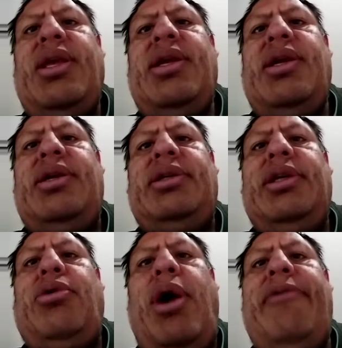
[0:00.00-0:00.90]

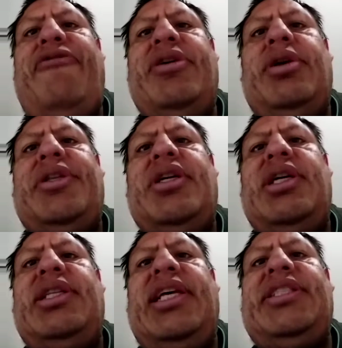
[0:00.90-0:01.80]
in quantum field
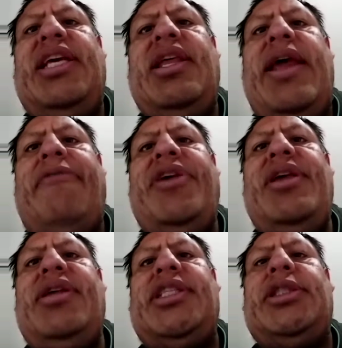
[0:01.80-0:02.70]
theory, they say that
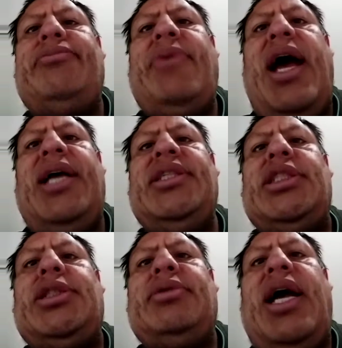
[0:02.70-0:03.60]
every
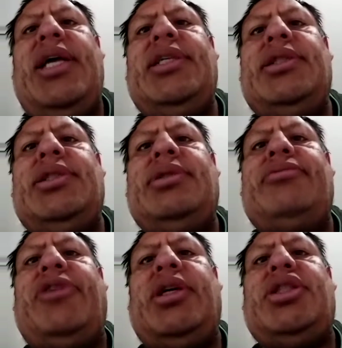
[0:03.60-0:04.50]

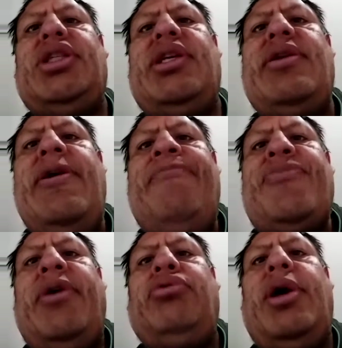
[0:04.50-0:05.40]
eigenfunction
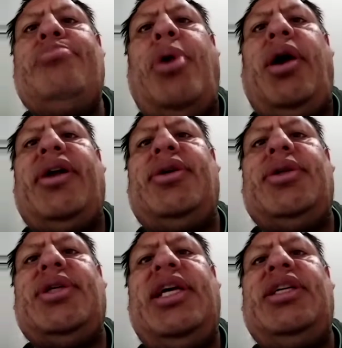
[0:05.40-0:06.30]
of one
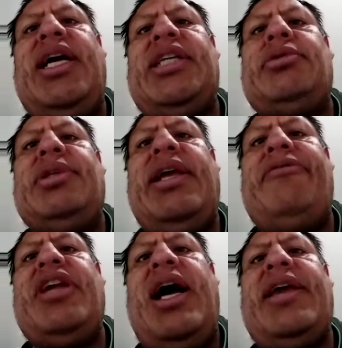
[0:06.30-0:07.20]
particle interacts with
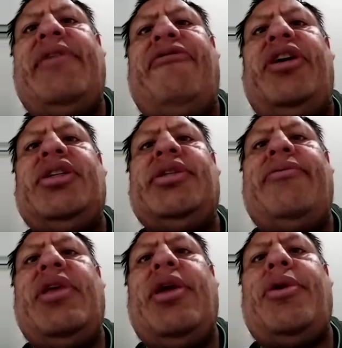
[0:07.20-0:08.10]
every eigenfunction of
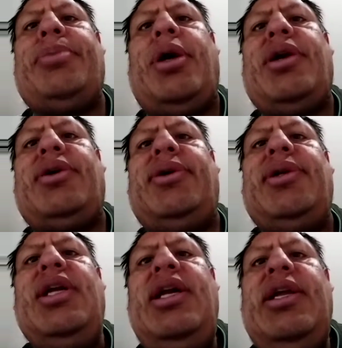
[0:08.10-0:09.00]
the other particle,
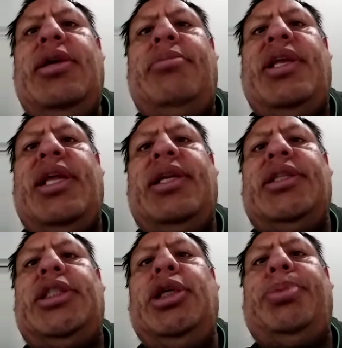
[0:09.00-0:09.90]
meaning that in a
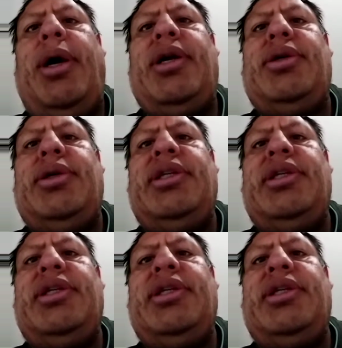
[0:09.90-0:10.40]
two-particle